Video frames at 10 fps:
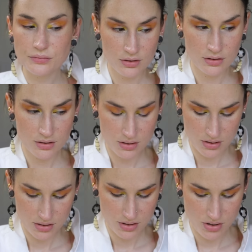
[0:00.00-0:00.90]

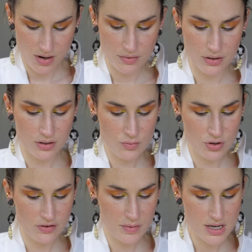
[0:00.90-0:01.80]
I'm gonna grab a little
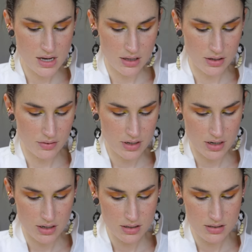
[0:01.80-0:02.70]
more of my yellow
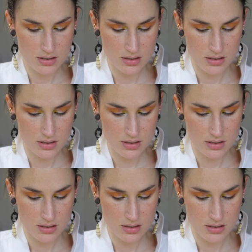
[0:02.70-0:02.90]
here.